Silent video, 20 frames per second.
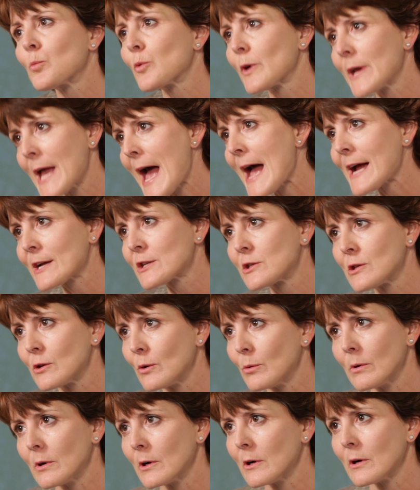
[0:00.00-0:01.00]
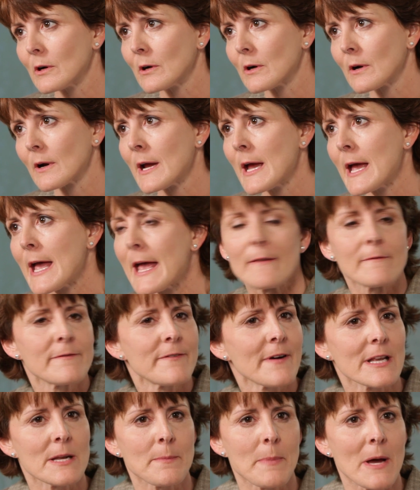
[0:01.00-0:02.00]
react to her and
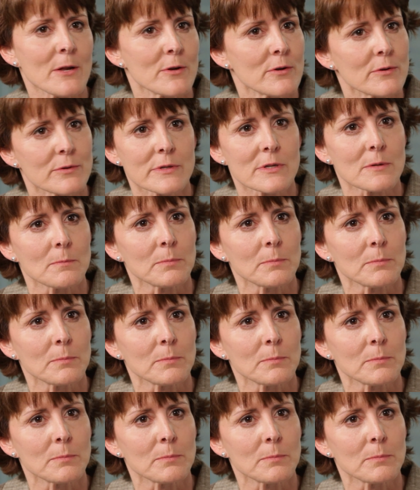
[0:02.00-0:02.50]
fight about who's to